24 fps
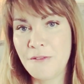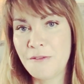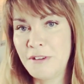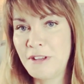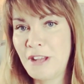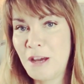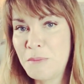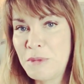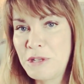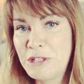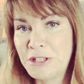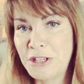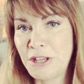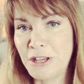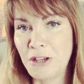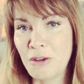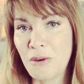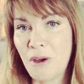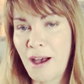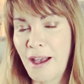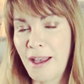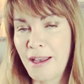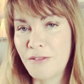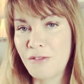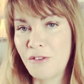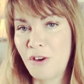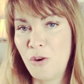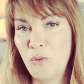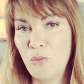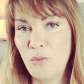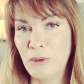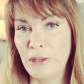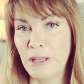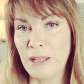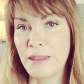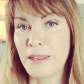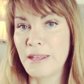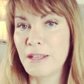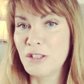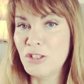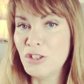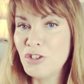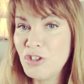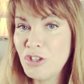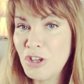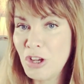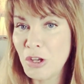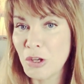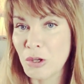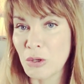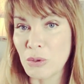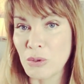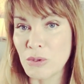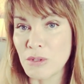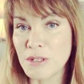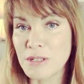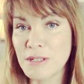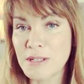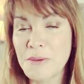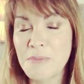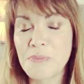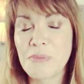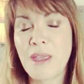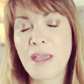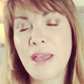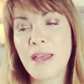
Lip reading: I have gone with shoes.